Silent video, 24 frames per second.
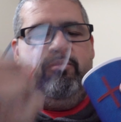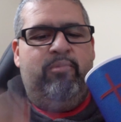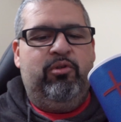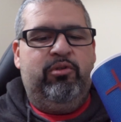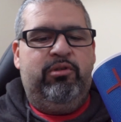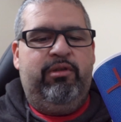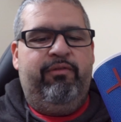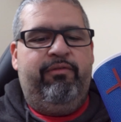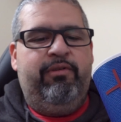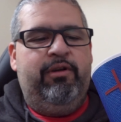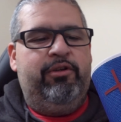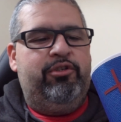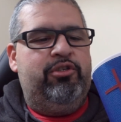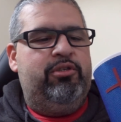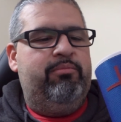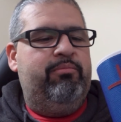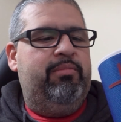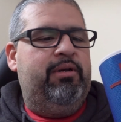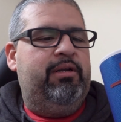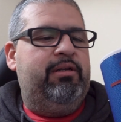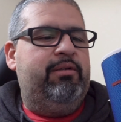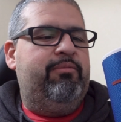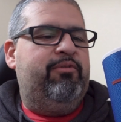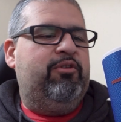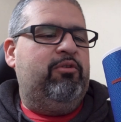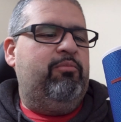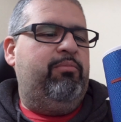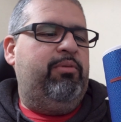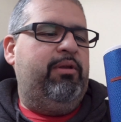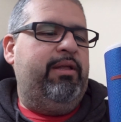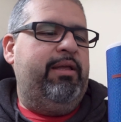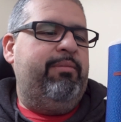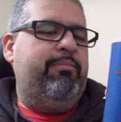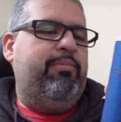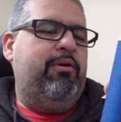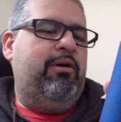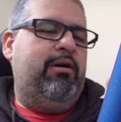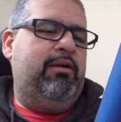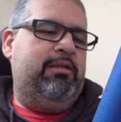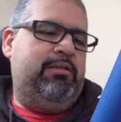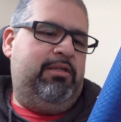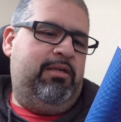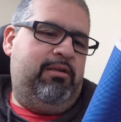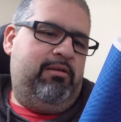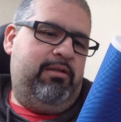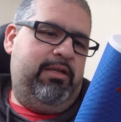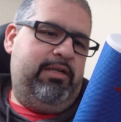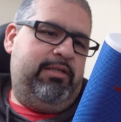multi-function button, so play, pause,
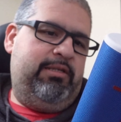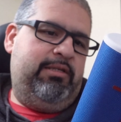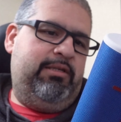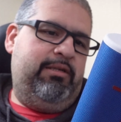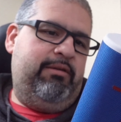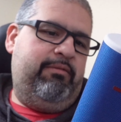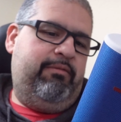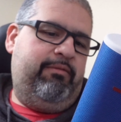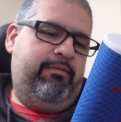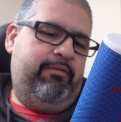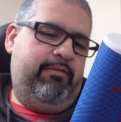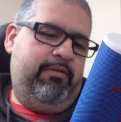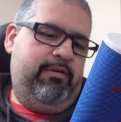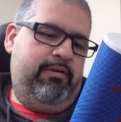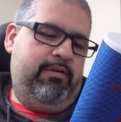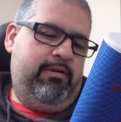and all that stuff.